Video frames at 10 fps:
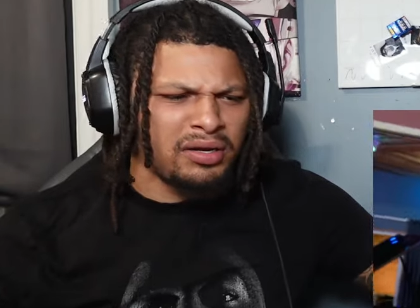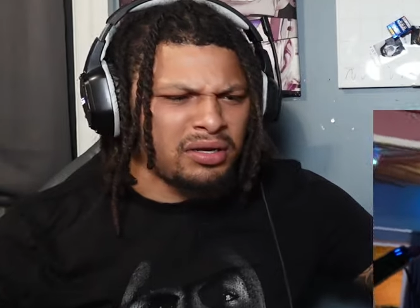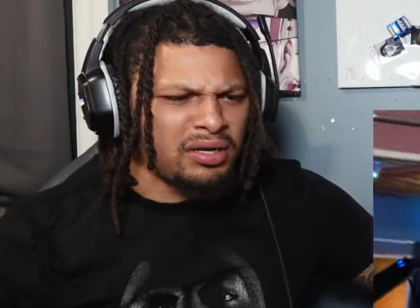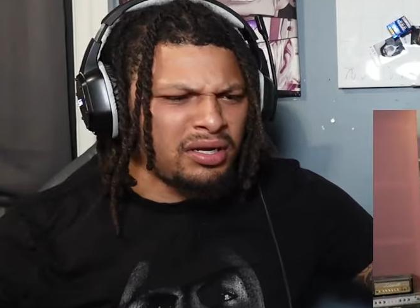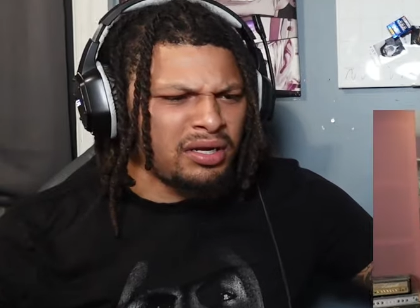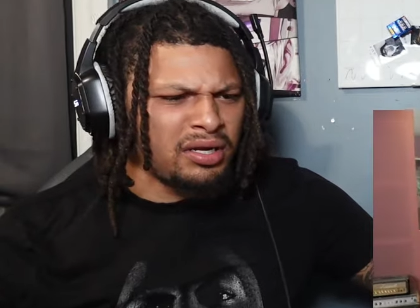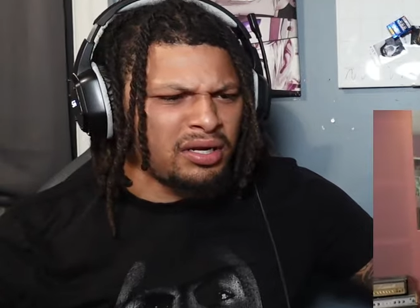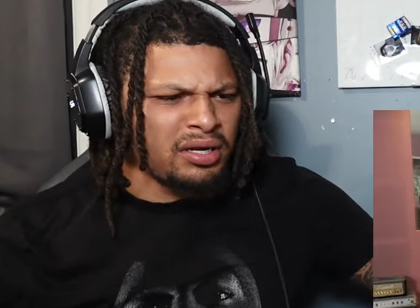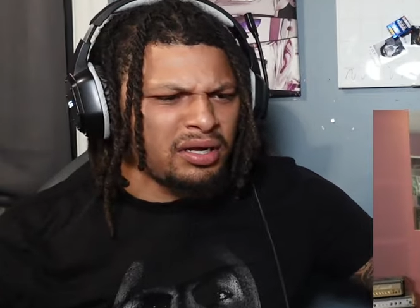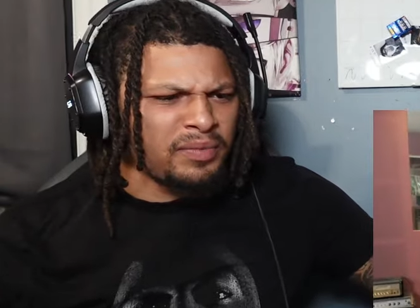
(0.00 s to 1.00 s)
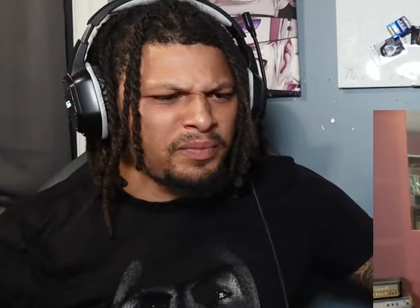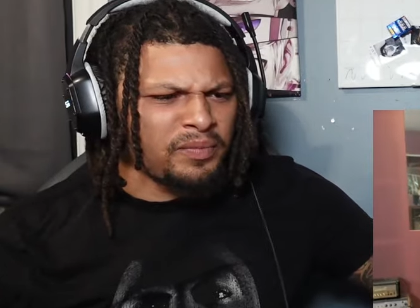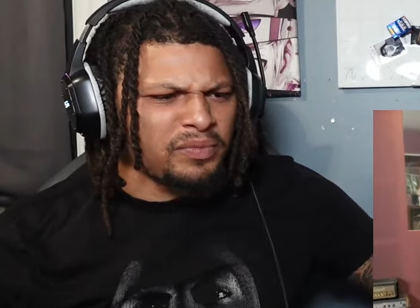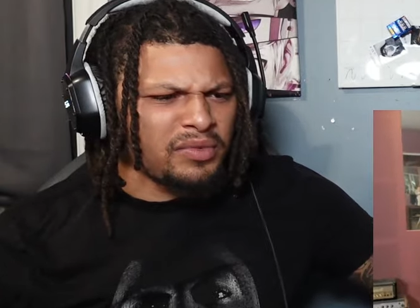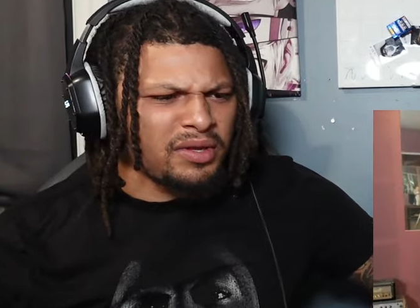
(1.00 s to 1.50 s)
Pain. Your mama's hooked
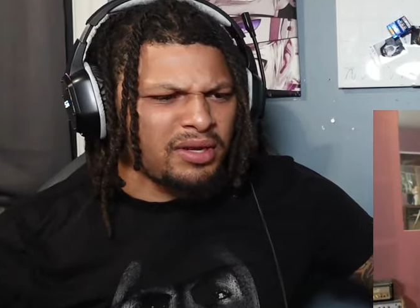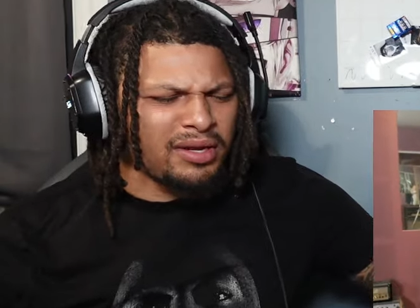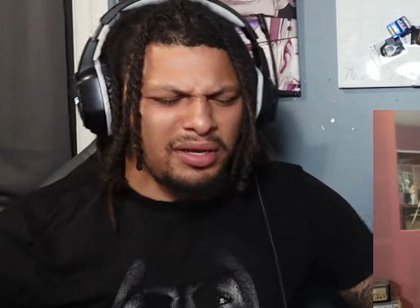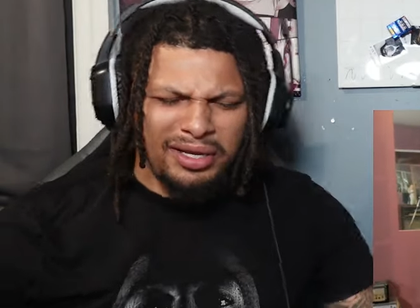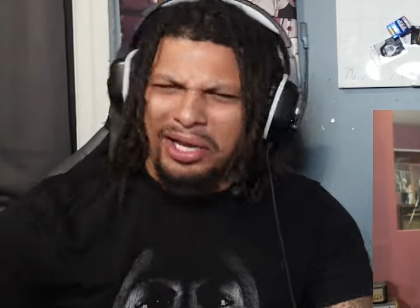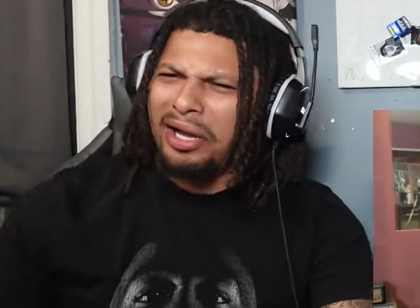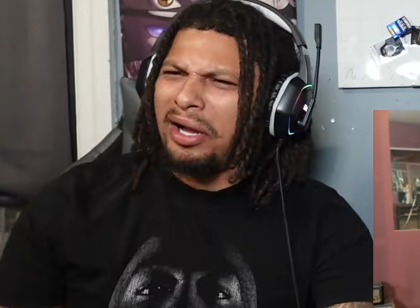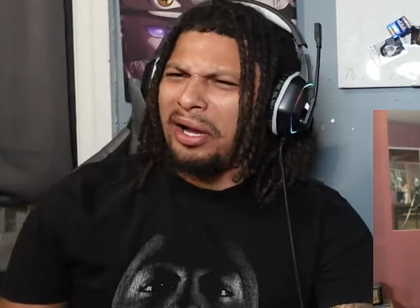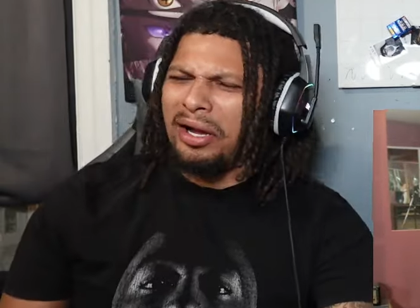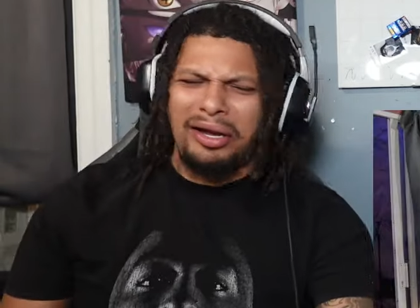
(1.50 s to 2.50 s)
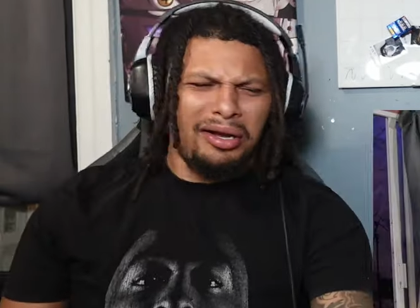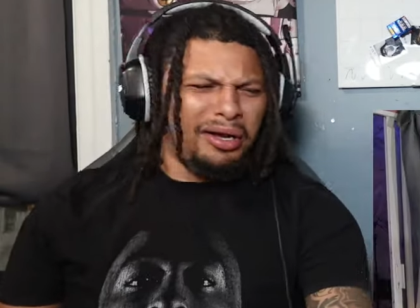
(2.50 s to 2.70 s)
on the packs, I'll be selling her.